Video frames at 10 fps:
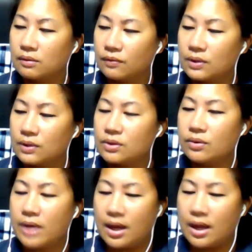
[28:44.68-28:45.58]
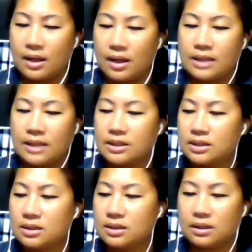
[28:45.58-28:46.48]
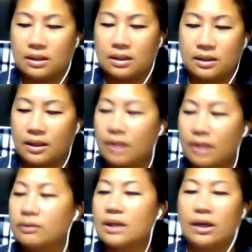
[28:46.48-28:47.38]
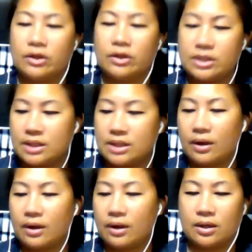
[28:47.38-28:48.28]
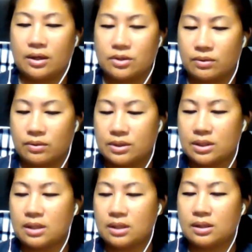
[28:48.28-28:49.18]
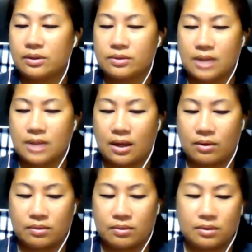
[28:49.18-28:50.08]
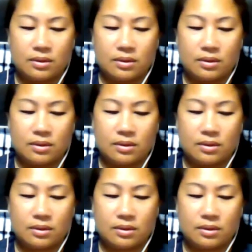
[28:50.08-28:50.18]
feels okay, like just to clear out the energies that are here. So we're just going to clear those out.